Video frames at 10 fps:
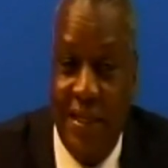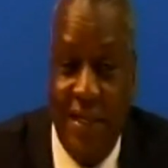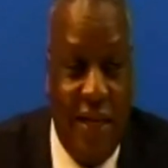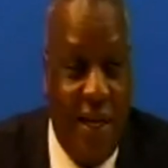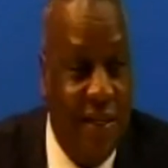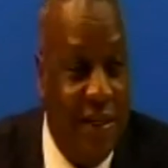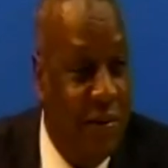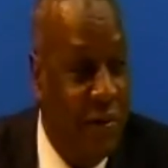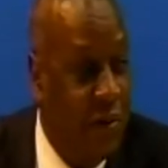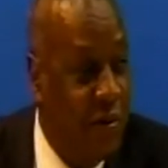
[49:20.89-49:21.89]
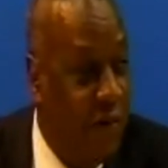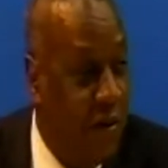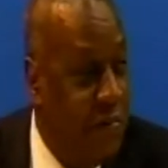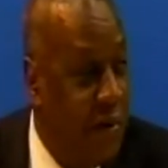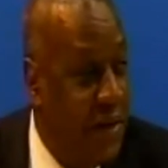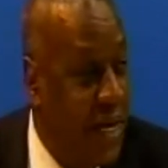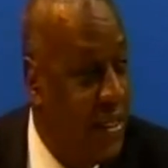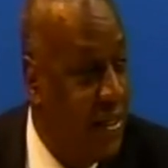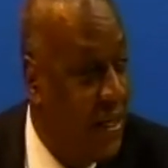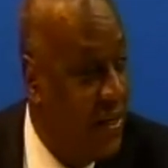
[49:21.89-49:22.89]
and in order to develop your
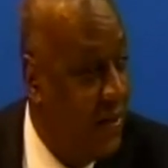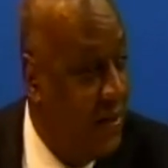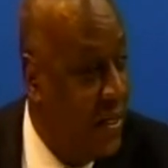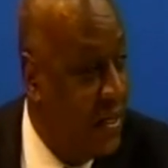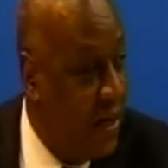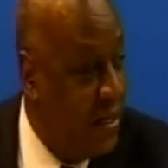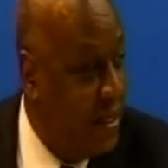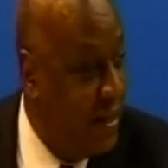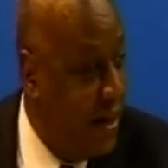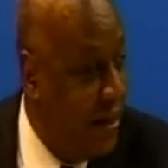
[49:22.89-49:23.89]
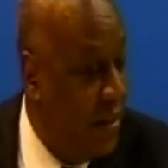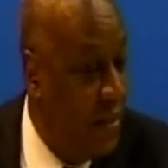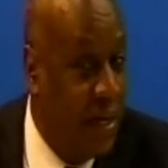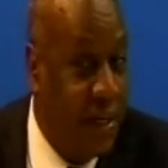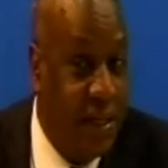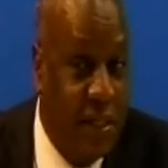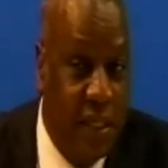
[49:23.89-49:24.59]
national security strategy rather than